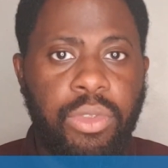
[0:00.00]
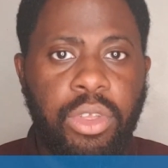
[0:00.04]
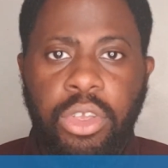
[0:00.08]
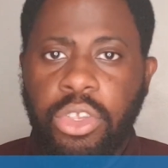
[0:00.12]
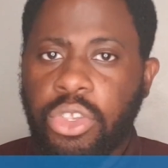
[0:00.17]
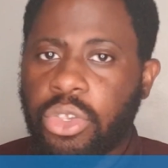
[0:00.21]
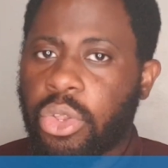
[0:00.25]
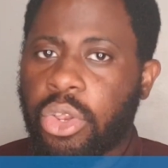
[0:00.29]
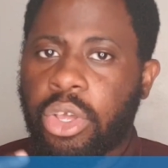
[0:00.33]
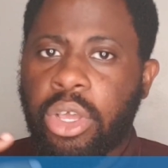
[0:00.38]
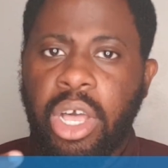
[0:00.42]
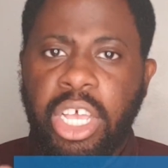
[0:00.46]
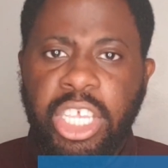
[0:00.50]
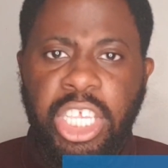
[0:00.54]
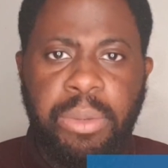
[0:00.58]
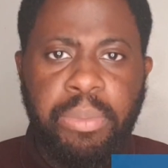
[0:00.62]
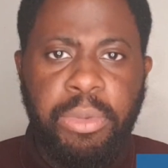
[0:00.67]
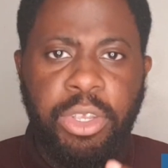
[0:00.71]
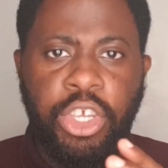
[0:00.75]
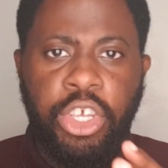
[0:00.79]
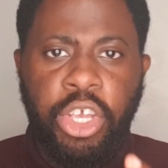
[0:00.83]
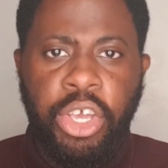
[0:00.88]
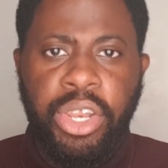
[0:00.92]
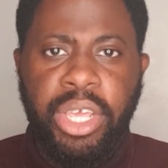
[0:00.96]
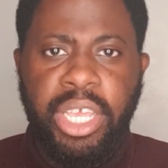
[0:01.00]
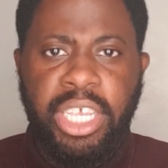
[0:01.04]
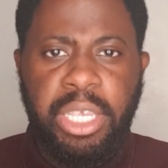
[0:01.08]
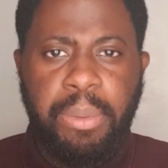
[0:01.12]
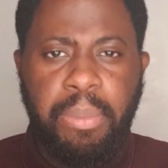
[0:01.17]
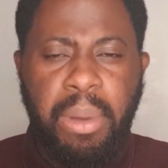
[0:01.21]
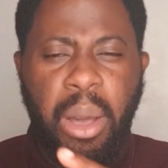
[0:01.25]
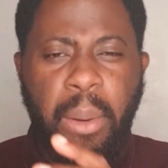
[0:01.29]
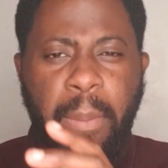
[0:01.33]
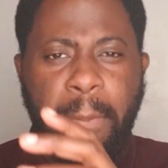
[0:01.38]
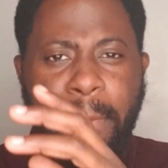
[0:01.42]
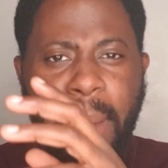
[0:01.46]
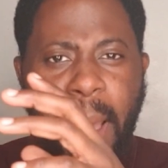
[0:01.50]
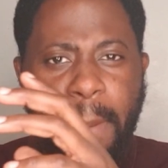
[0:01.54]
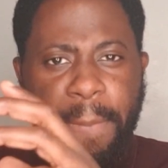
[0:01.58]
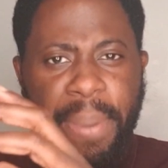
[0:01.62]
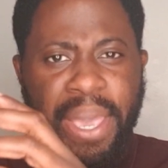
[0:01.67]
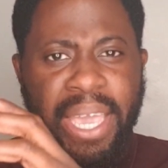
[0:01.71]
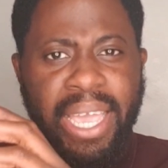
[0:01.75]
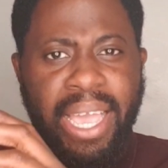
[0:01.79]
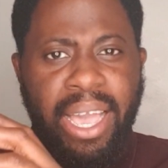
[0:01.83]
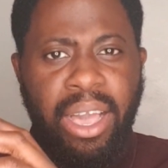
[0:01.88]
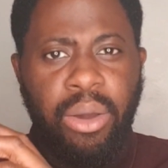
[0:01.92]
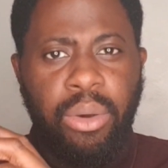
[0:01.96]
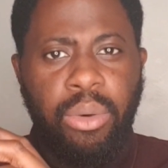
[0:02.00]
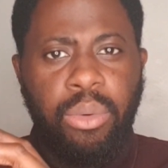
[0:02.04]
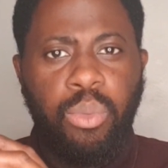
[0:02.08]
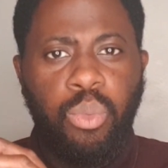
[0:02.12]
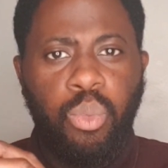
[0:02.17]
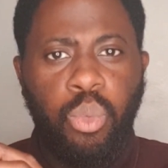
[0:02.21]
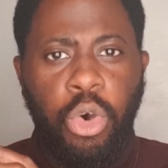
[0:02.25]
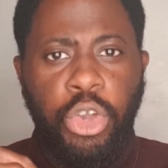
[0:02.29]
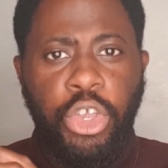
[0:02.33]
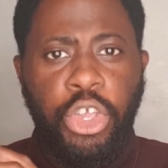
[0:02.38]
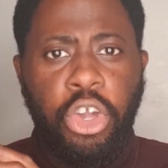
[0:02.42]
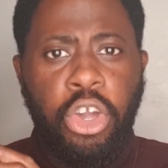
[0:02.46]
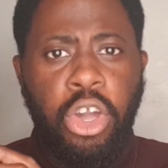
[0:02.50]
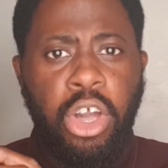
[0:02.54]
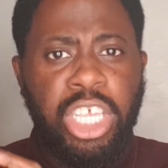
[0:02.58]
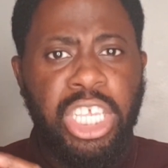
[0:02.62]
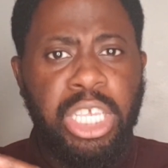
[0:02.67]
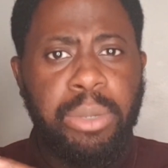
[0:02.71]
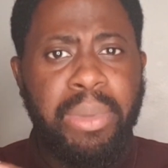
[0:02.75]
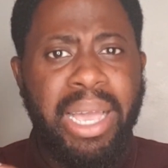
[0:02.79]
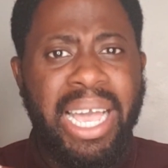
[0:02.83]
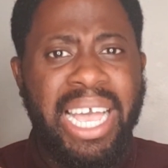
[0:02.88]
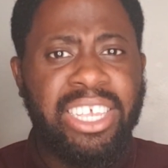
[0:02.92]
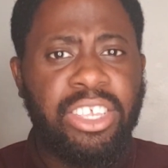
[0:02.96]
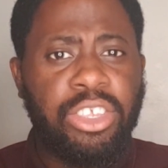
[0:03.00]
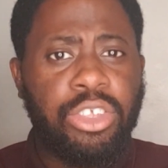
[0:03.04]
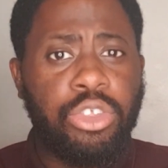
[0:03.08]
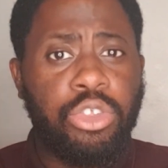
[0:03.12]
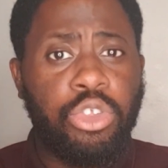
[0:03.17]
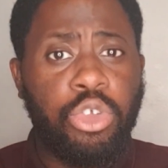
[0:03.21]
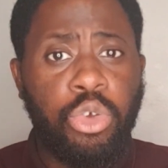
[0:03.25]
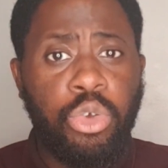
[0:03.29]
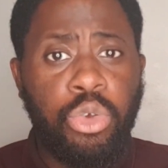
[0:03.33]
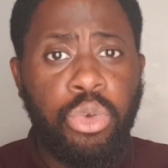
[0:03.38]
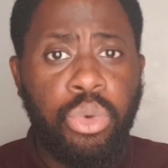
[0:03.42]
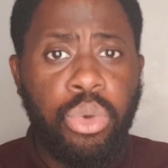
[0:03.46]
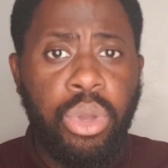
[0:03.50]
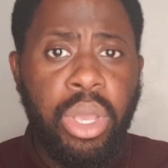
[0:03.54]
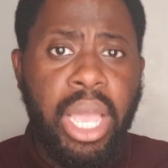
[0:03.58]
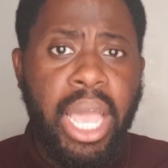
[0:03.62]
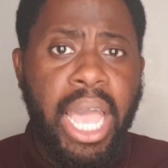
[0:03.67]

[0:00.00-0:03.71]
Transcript: So the customer journey is about mapping out what your customer has to do,